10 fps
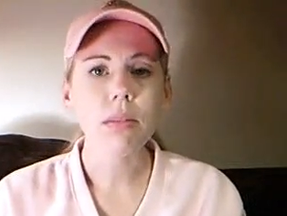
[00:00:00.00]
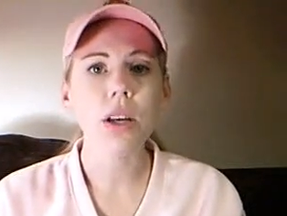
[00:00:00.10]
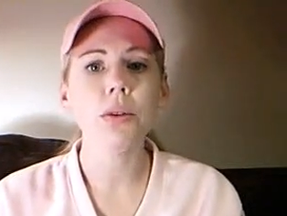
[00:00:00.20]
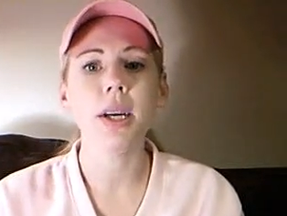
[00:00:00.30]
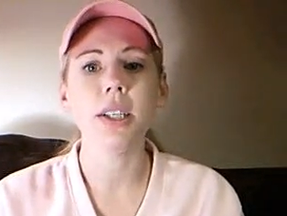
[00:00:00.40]

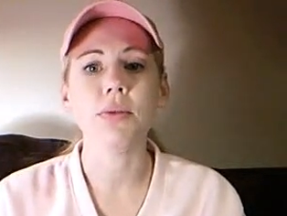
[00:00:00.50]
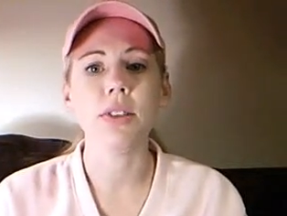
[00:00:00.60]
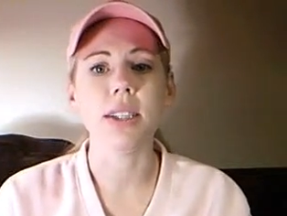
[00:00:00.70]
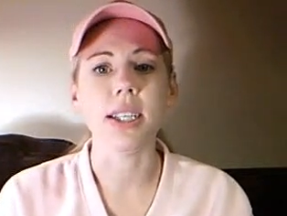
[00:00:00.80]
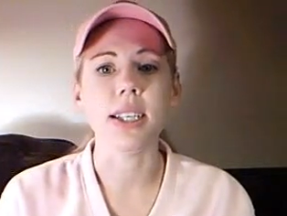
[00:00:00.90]
so anyways, first
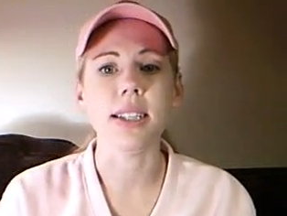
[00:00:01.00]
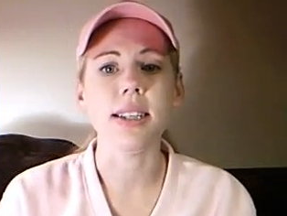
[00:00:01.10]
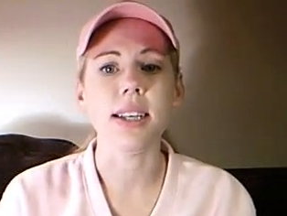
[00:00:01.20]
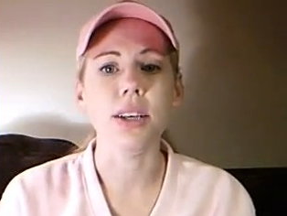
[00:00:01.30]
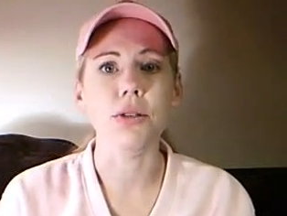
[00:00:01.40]
thing
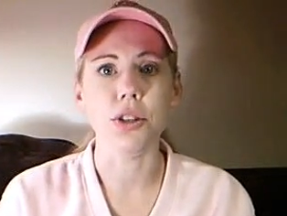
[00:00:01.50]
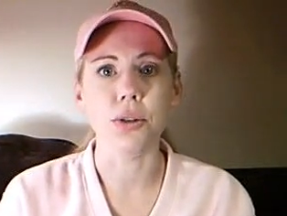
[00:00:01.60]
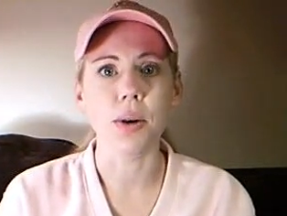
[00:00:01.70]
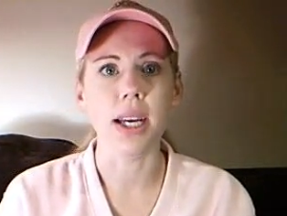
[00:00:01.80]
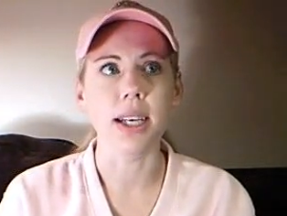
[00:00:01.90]
you
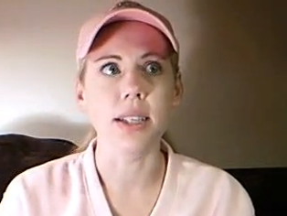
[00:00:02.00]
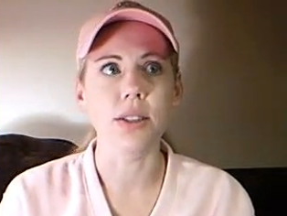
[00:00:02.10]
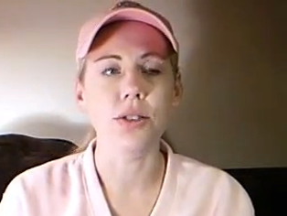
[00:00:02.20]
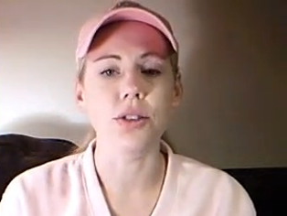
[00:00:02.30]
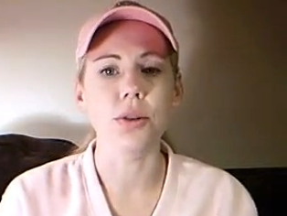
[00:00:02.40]
do
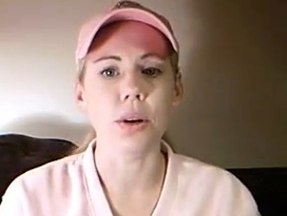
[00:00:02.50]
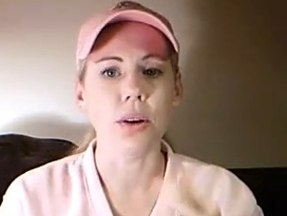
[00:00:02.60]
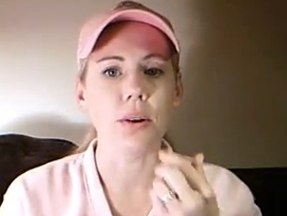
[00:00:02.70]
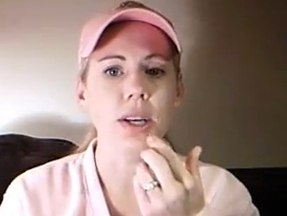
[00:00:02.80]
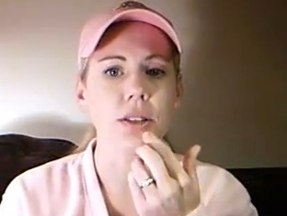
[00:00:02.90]
is you are
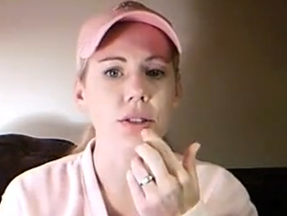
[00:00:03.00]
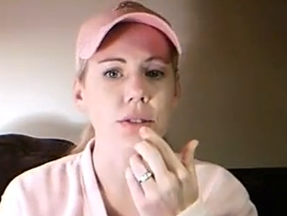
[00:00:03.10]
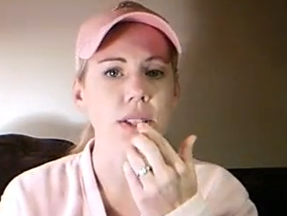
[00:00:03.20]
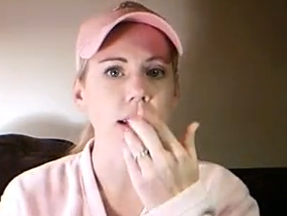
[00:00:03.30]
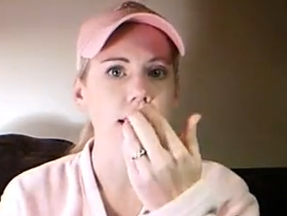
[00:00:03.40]
going to
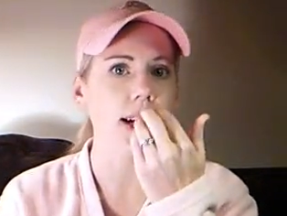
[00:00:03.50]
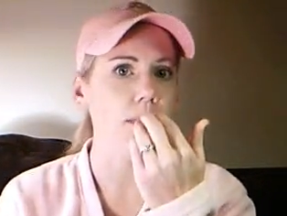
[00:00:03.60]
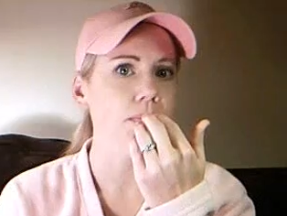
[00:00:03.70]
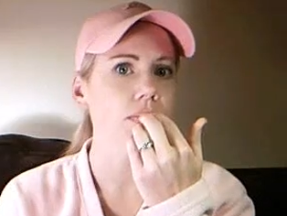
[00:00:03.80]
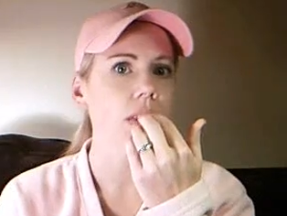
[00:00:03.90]
take the gum
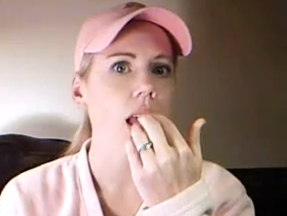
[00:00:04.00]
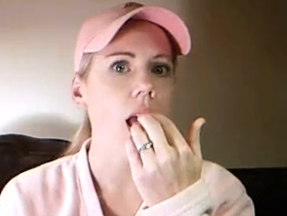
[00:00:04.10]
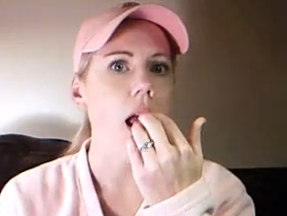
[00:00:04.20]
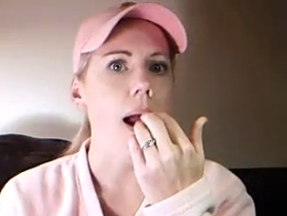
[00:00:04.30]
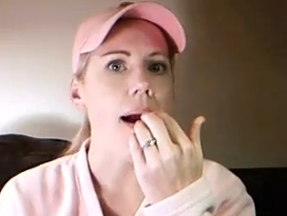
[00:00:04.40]

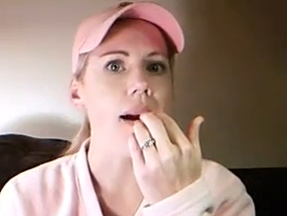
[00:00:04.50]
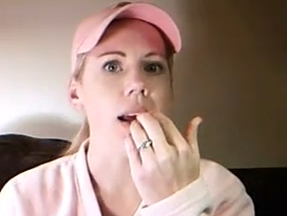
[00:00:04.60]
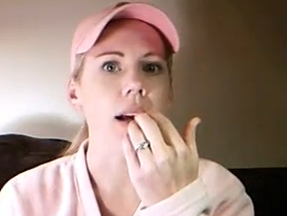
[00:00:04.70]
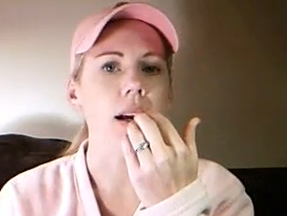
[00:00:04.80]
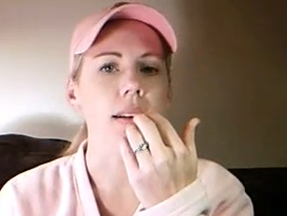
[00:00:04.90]

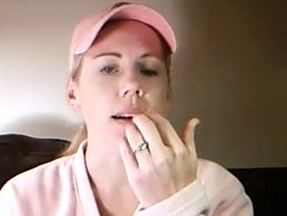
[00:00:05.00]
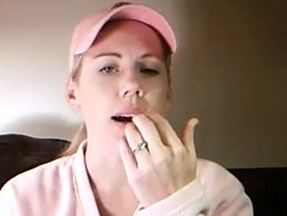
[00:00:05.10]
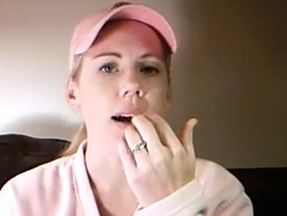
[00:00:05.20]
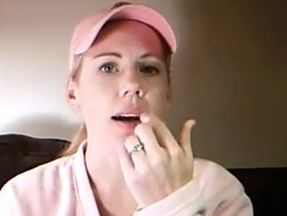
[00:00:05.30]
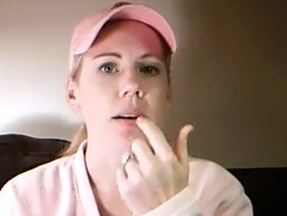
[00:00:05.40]
and
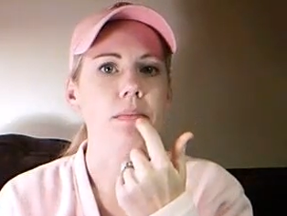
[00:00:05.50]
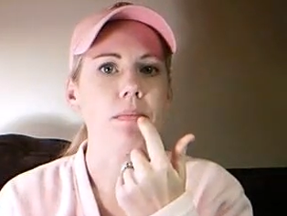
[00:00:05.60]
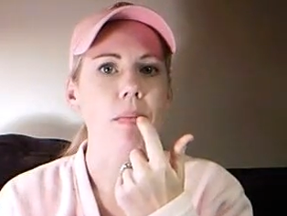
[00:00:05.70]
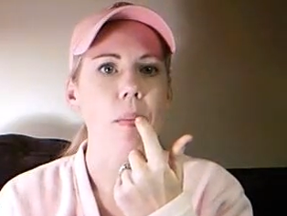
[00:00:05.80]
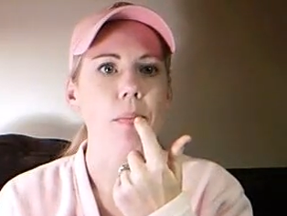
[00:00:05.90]
uh,
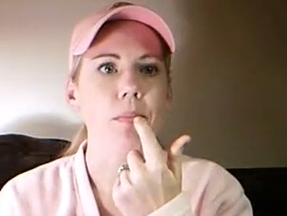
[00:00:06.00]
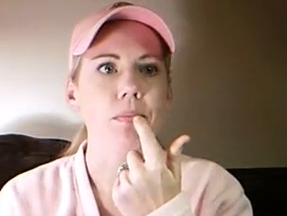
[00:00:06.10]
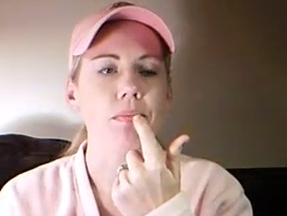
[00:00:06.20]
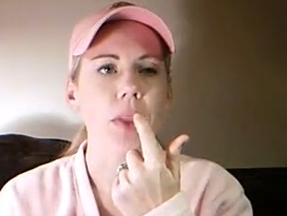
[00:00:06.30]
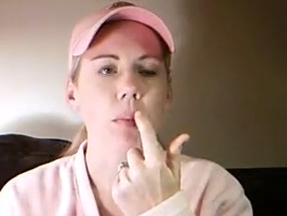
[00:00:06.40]

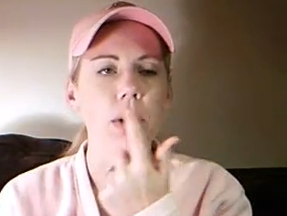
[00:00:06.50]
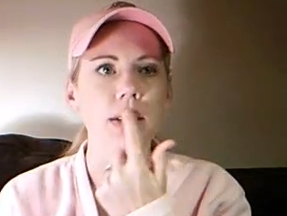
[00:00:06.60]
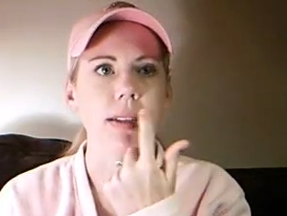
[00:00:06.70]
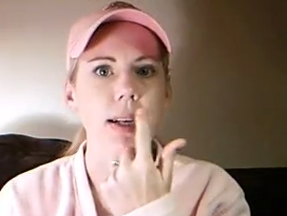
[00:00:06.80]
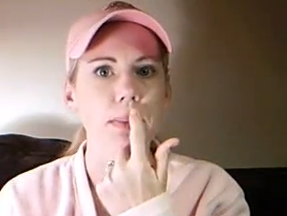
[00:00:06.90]
press
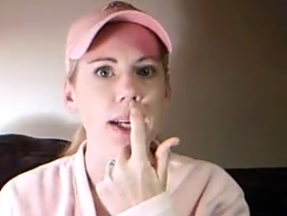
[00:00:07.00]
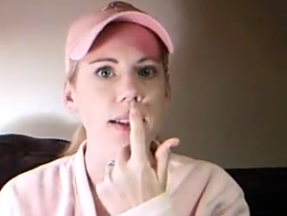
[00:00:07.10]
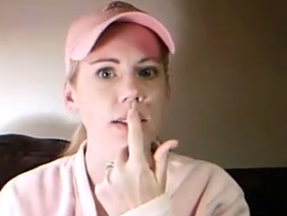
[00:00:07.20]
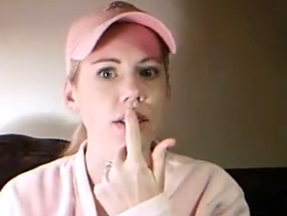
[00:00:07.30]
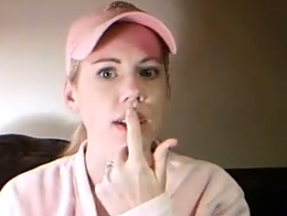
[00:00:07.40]
it up
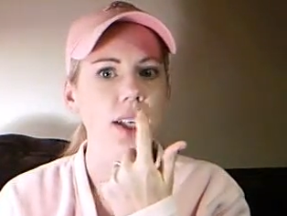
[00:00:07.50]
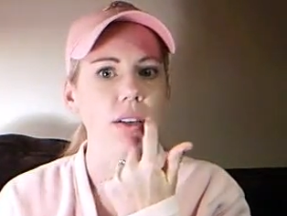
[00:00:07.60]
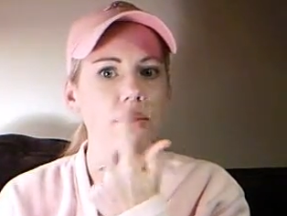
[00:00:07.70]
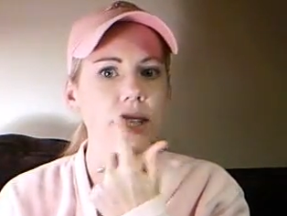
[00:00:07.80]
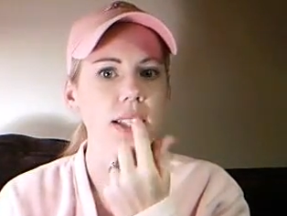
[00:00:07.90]
against like your
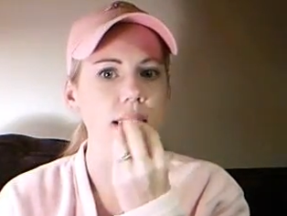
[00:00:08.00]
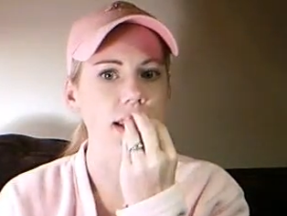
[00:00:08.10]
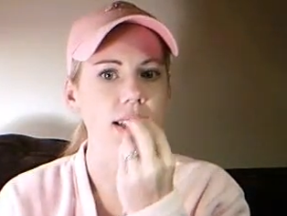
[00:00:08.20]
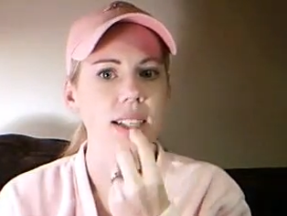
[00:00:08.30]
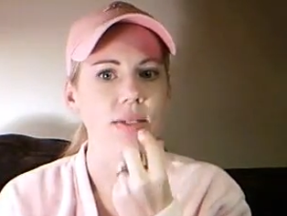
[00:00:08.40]
front teeth
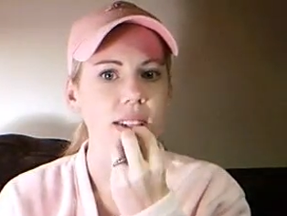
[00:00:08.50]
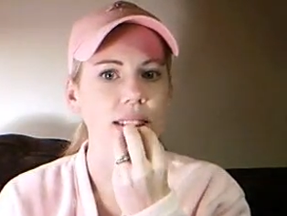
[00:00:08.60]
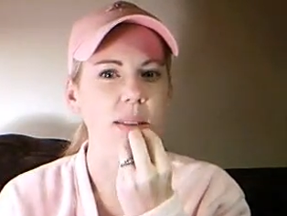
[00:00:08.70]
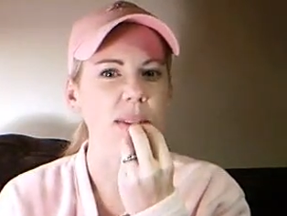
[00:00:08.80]
with them